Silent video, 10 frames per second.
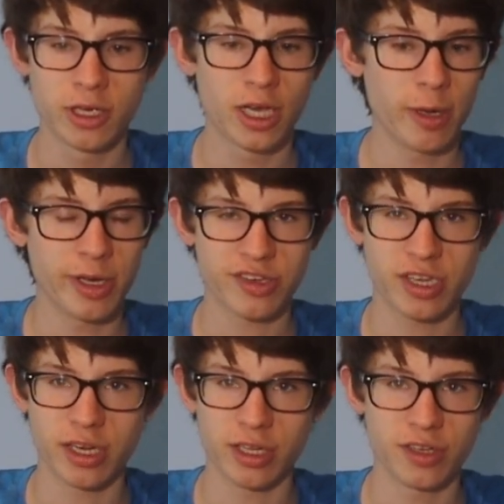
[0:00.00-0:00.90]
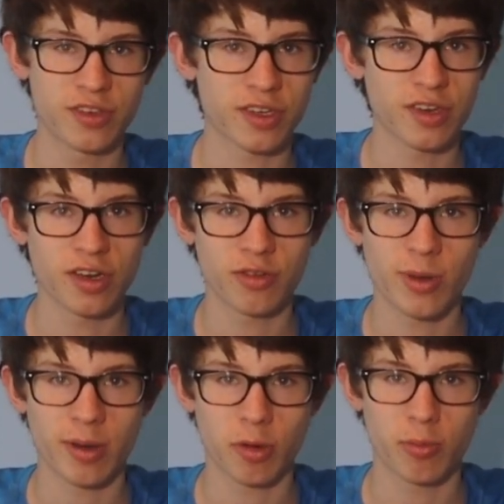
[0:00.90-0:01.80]
I'm actually getting the 16-inch
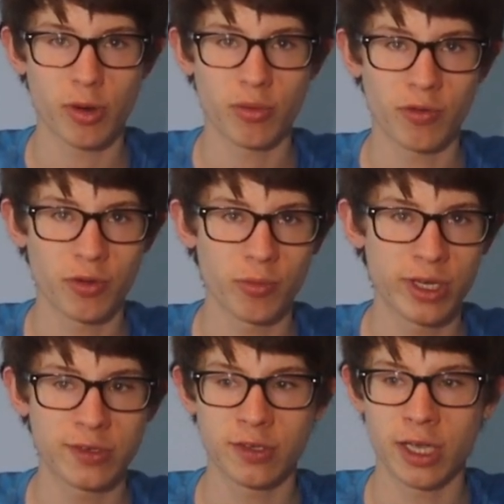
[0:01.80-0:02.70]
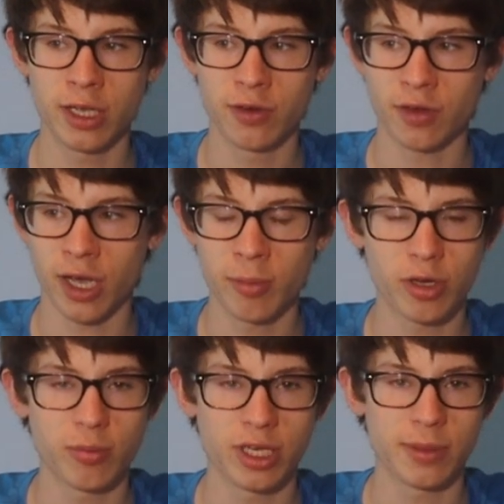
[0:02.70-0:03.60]
MacBook Pro in a few weeks, and I'm
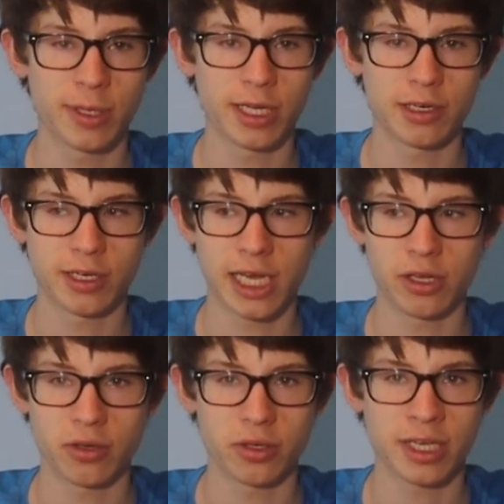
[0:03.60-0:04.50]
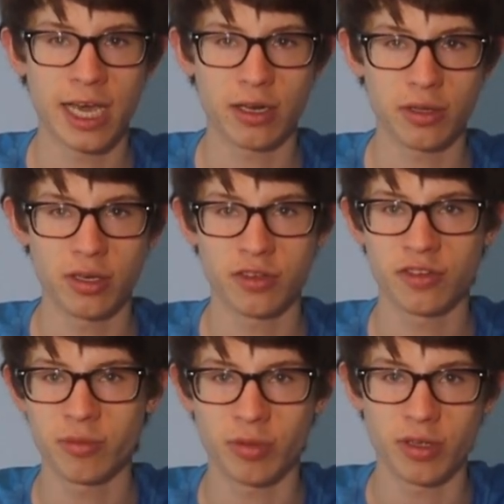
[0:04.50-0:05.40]
going to be keeping that on Catalina
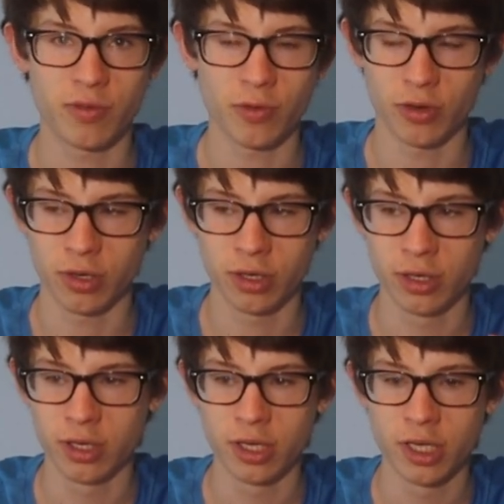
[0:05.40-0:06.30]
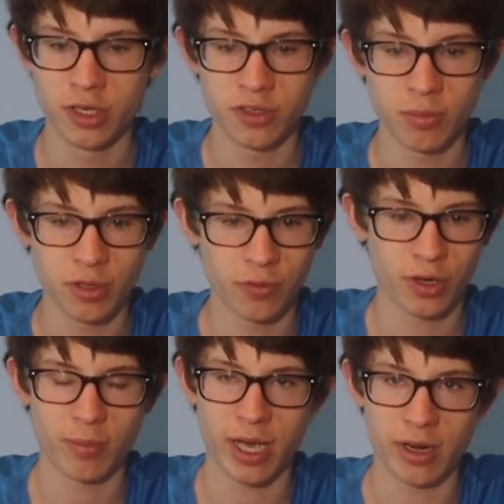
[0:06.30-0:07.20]
simply for
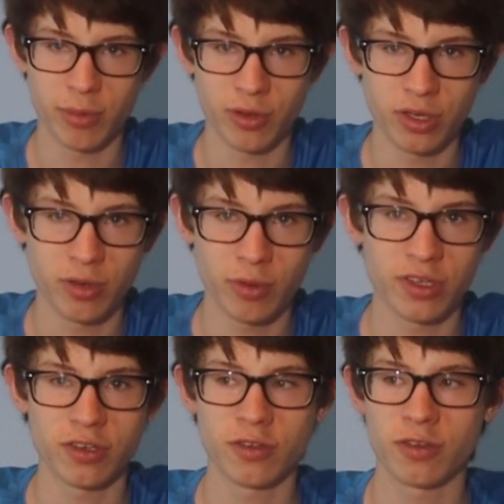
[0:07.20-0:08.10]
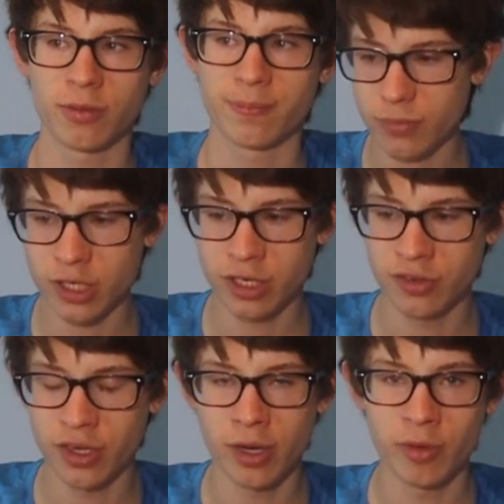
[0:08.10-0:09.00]
compatibility reasons,
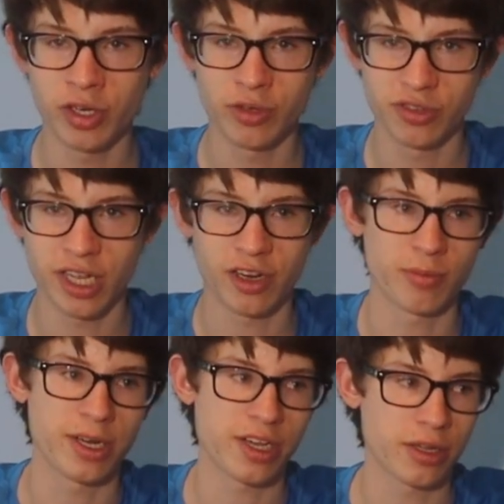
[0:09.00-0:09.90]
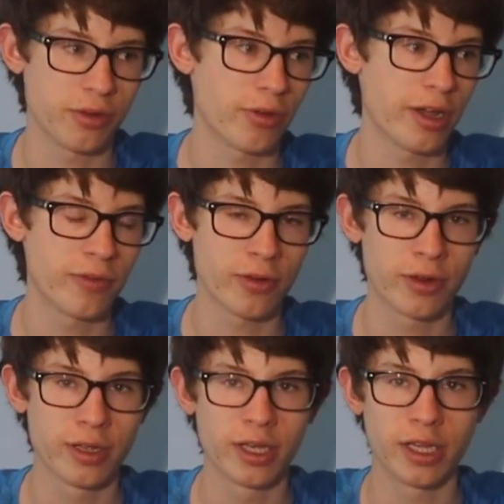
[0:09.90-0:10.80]
because I want to use that as my daily driver,
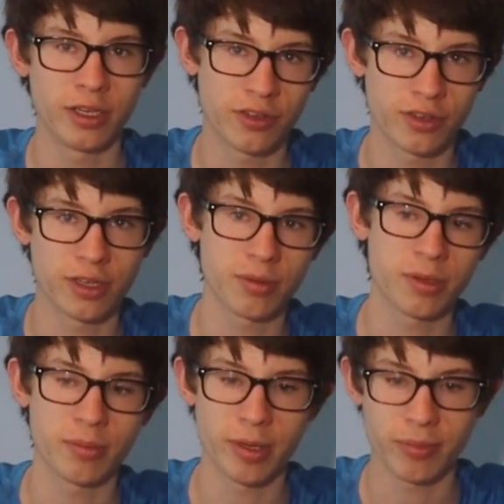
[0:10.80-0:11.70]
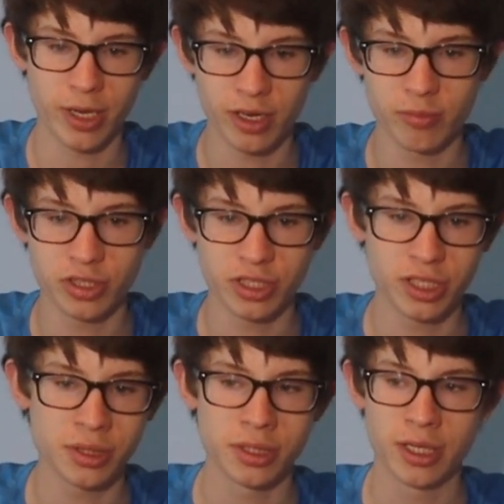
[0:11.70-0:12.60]
and this is going to be my beta machine.